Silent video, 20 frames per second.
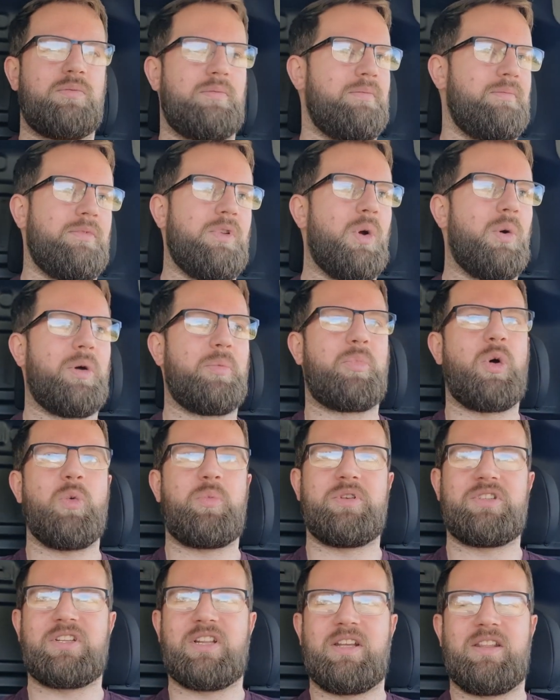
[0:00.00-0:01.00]
you know what
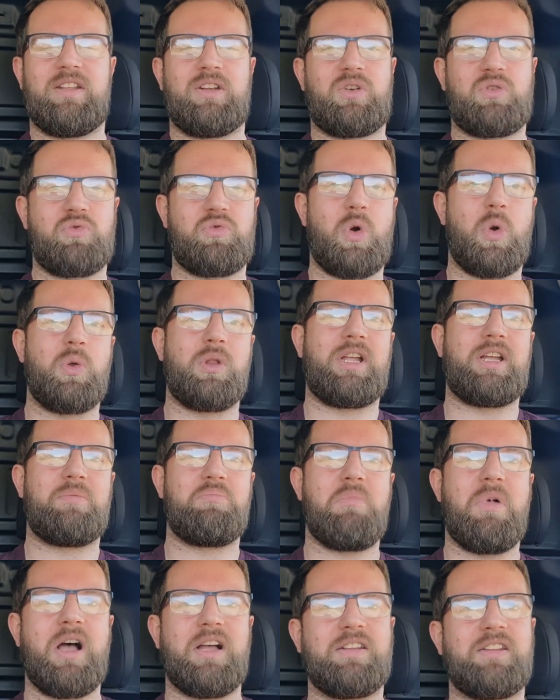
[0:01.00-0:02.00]
puppies like, they grow like
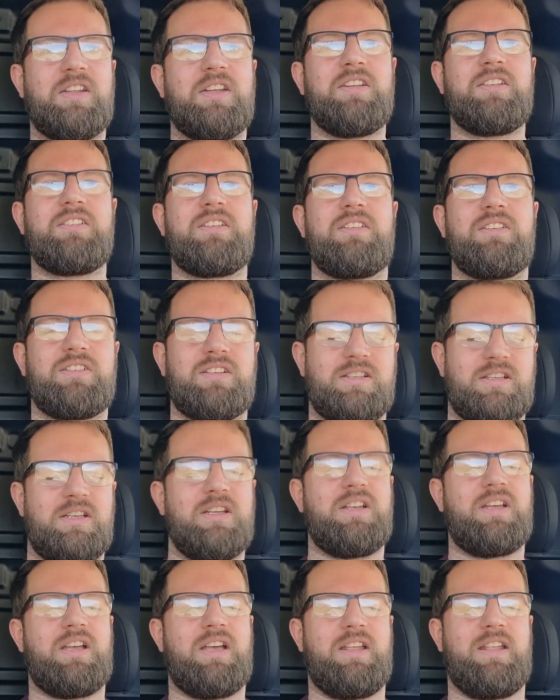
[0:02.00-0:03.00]
mad.
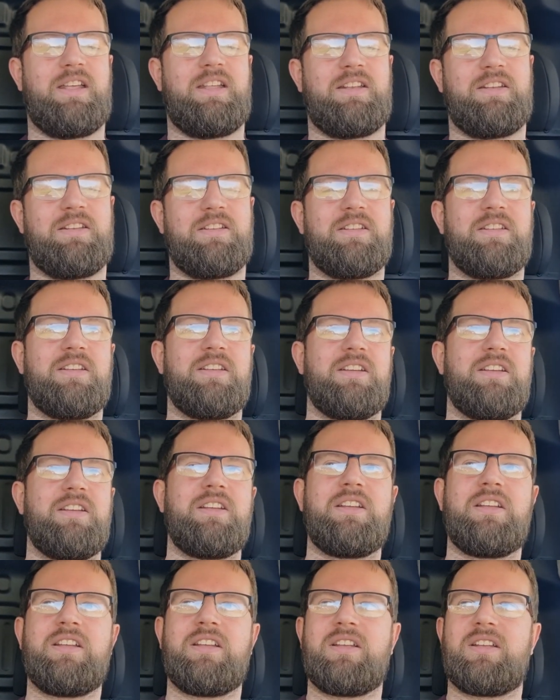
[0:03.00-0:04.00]
And
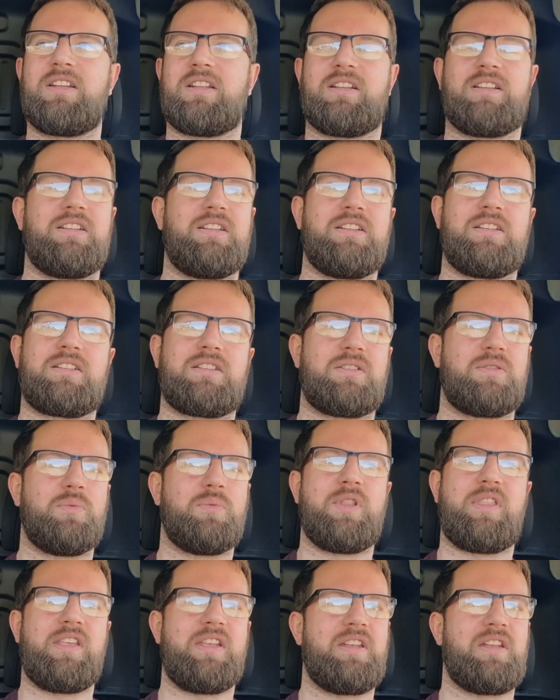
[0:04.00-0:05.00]

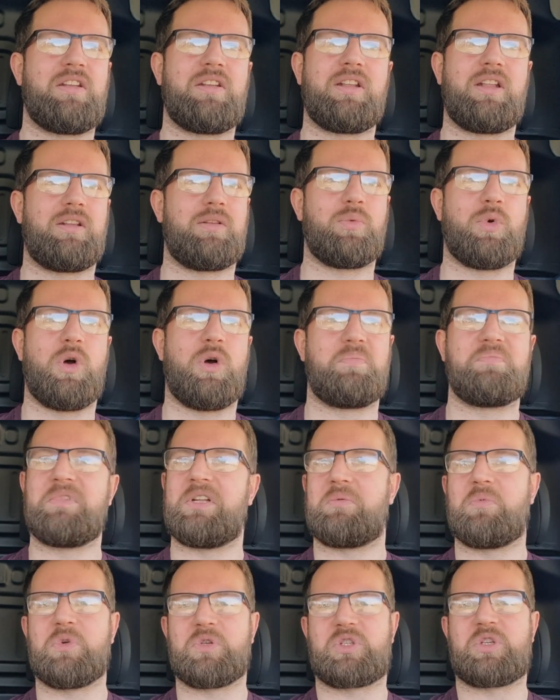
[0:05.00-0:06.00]
within, what,
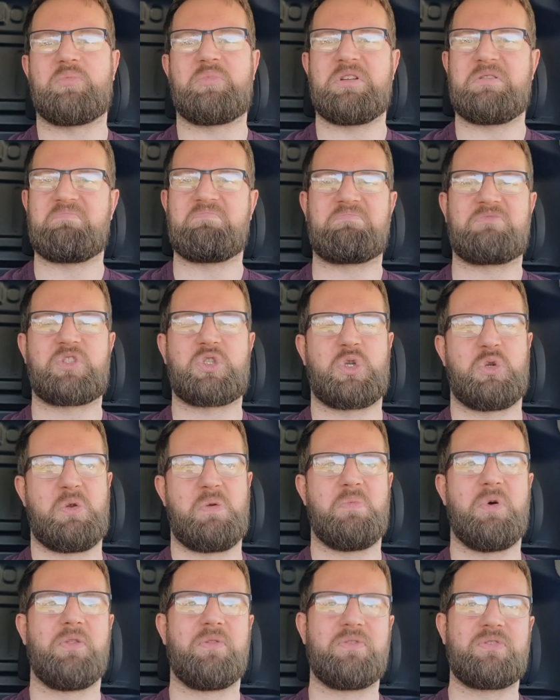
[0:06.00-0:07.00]
it must have been 2
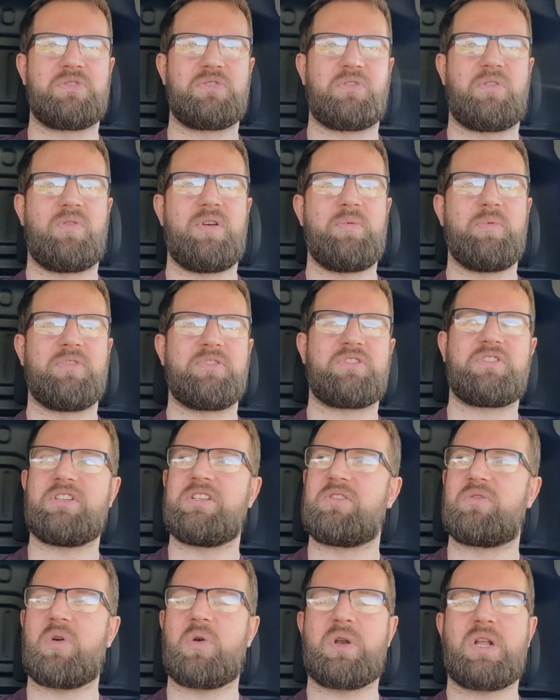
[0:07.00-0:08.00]
months, 3 months
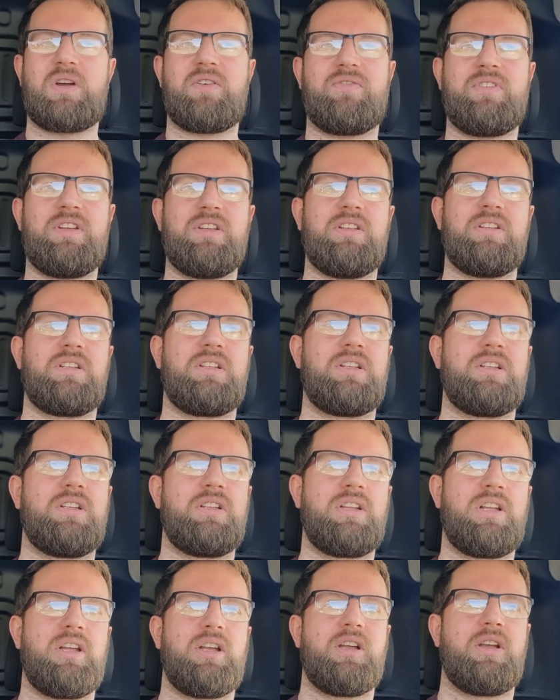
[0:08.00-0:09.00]
he'd grown out of it.
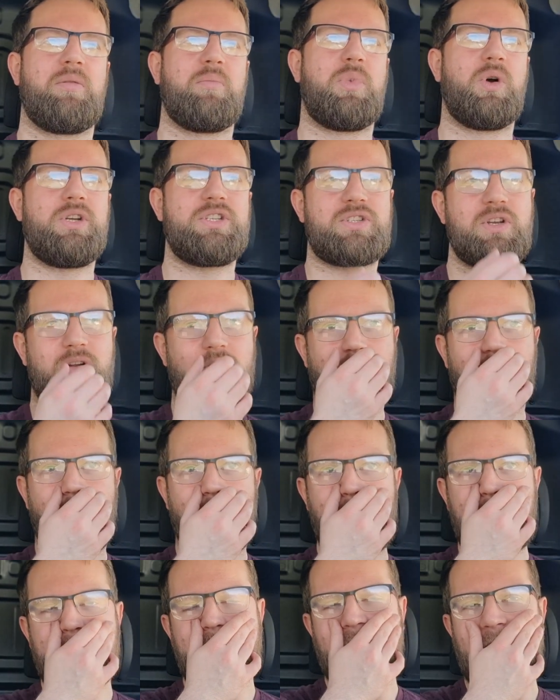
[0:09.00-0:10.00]
But he's not
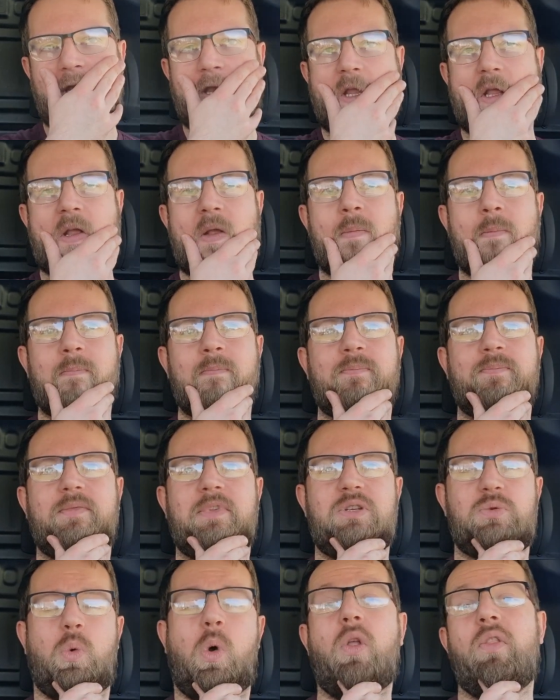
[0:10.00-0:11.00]
grown for like,
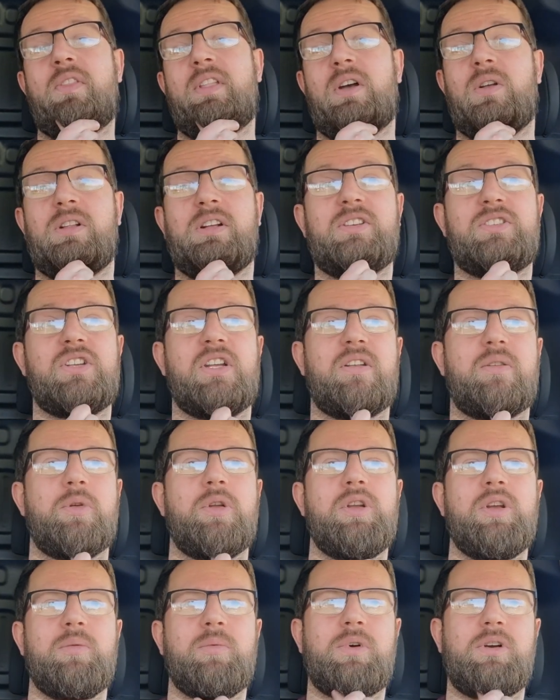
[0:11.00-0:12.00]
he's 1 now, he said,
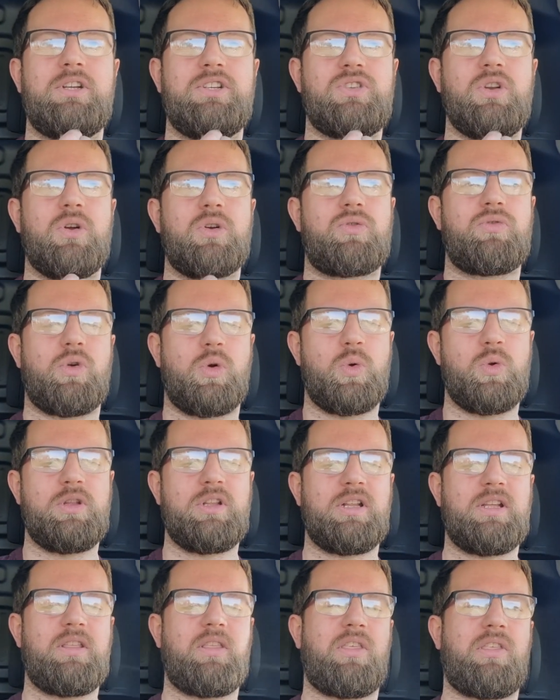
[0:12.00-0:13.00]
but he's not grown in
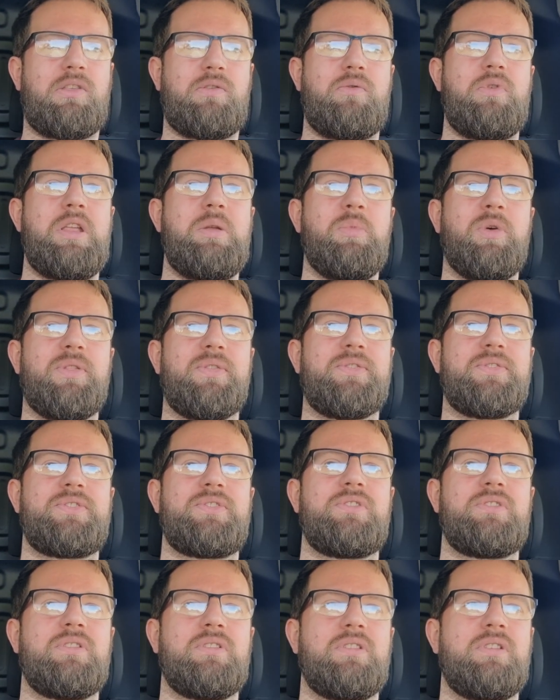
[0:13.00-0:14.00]
like 3
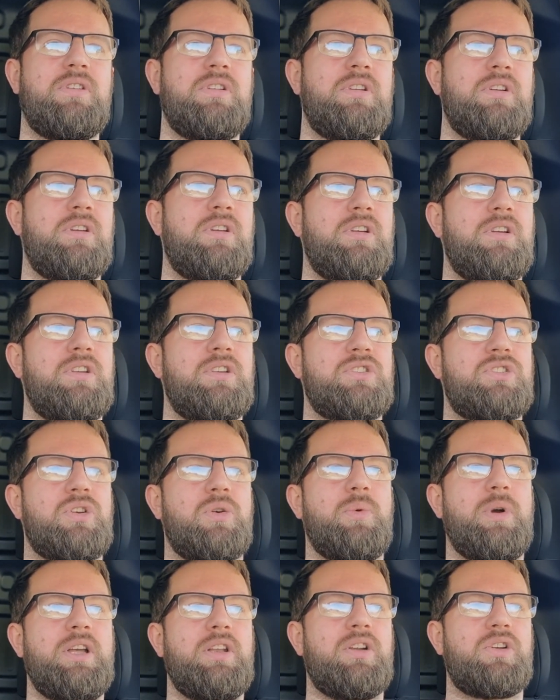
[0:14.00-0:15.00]
months. So
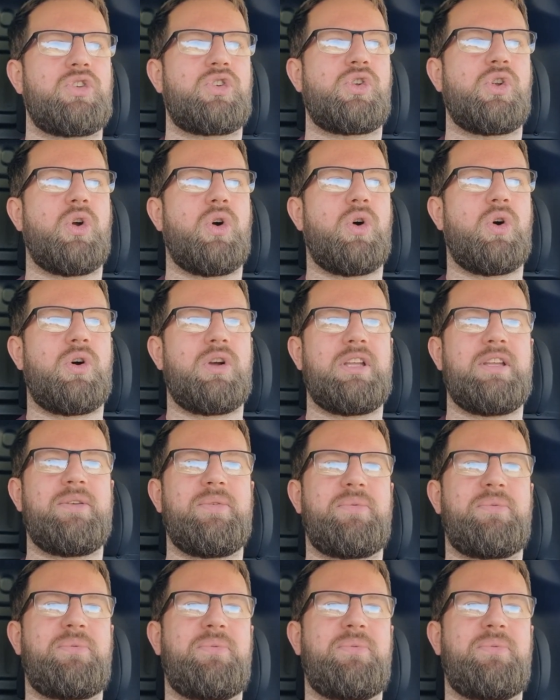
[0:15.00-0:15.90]
we're not sure if